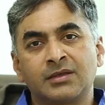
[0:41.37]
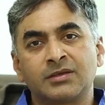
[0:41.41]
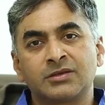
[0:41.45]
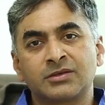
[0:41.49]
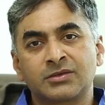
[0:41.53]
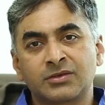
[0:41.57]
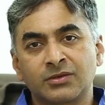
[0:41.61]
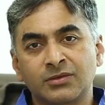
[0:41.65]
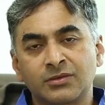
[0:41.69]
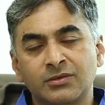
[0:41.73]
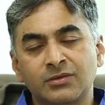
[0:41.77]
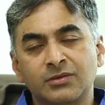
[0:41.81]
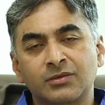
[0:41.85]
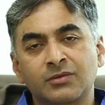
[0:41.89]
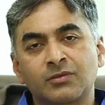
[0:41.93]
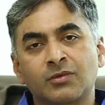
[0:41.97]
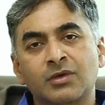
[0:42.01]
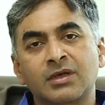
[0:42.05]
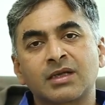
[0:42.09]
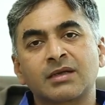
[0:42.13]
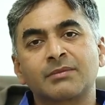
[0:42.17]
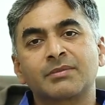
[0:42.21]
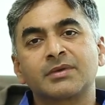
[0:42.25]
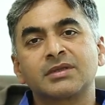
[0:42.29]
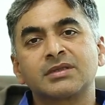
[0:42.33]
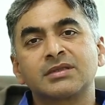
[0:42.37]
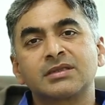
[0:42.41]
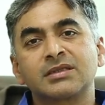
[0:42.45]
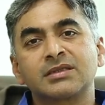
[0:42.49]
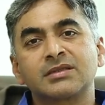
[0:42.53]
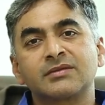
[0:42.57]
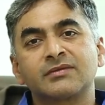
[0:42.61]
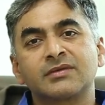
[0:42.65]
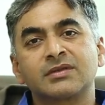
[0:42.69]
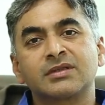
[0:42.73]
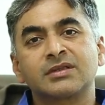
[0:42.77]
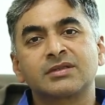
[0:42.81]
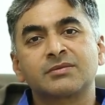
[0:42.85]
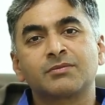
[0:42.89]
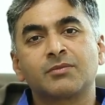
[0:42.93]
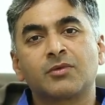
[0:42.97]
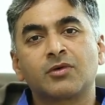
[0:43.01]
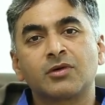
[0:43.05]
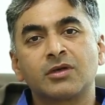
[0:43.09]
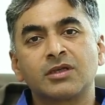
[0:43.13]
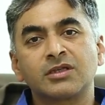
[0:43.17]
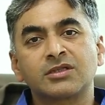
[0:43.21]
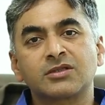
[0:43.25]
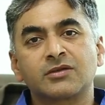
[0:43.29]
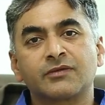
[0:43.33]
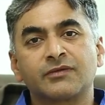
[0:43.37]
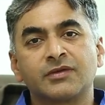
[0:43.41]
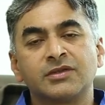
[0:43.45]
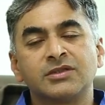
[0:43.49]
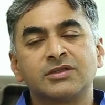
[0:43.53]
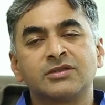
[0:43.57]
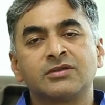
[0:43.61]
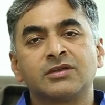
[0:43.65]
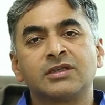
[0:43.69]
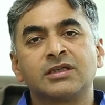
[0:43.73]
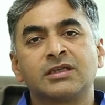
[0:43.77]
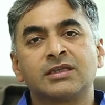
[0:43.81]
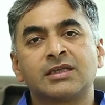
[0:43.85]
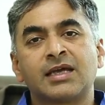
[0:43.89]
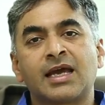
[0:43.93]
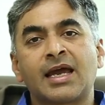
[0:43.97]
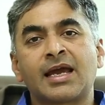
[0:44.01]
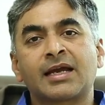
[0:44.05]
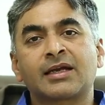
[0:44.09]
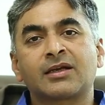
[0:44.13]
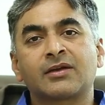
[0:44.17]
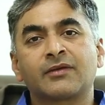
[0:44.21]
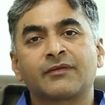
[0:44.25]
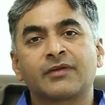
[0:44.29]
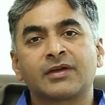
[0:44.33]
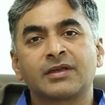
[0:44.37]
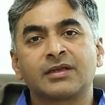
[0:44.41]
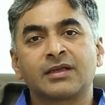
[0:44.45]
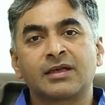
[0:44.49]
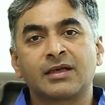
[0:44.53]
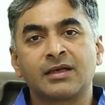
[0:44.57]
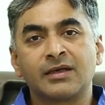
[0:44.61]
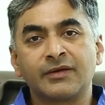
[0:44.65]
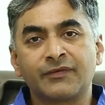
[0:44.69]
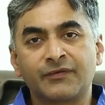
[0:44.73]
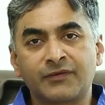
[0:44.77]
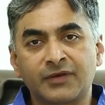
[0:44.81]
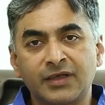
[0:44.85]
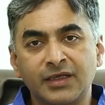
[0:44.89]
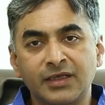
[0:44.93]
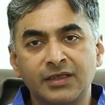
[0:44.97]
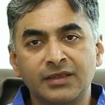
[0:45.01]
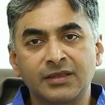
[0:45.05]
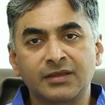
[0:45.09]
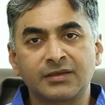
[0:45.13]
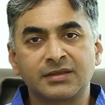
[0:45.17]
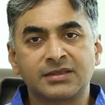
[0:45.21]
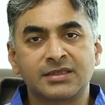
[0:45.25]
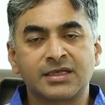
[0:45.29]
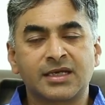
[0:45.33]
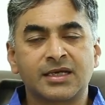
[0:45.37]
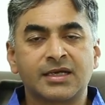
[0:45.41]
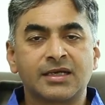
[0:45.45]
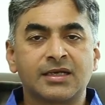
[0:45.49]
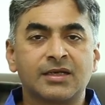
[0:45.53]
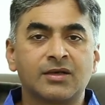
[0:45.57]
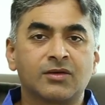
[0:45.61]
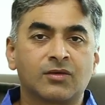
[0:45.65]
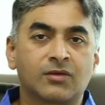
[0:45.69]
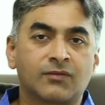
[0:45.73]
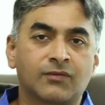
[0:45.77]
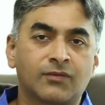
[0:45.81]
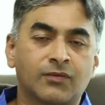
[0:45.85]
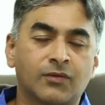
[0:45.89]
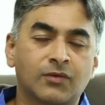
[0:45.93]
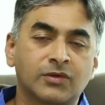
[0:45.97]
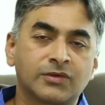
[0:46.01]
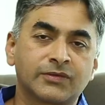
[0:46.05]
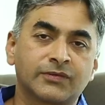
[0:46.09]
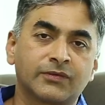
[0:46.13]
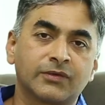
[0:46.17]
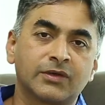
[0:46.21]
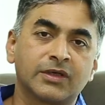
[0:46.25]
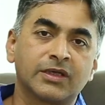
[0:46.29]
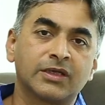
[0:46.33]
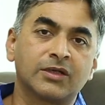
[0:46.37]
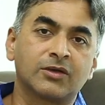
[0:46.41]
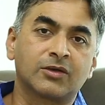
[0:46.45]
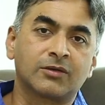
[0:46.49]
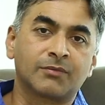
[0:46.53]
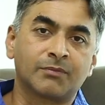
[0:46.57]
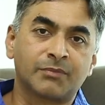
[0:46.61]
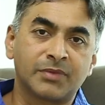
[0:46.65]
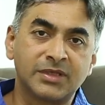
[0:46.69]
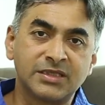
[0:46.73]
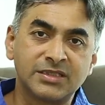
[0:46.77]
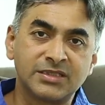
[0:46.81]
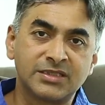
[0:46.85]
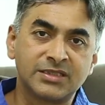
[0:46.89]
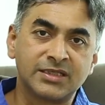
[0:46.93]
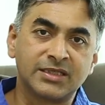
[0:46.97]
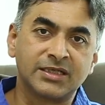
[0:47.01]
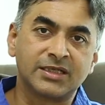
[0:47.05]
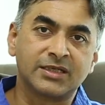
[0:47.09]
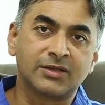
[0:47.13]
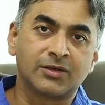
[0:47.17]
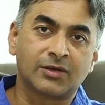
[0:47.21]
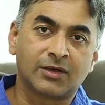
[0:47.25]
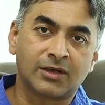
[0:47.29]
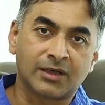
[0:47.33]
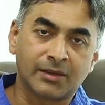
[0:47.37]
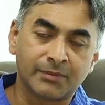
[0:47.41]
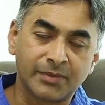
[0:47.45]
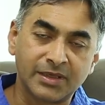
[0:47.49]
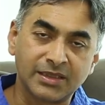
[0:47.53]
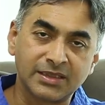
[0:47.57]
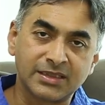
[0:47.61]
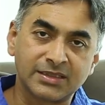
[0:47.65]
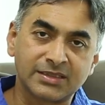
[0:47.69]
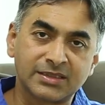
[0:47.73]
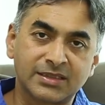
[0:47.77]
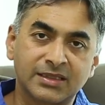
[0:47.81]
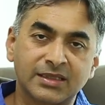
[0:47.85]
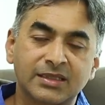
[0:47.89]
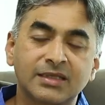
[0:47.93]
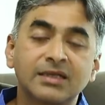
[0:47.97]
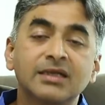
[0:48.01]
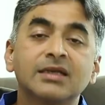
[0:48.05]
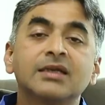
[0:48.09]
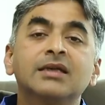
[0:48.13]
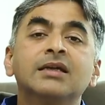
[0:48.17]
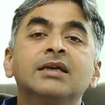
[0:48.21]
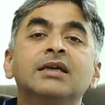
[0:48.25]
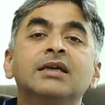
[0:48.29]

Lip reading: So what happens is with the smallest of injury, the act of either lifting the child or forcefully or pinching or rubbing the skin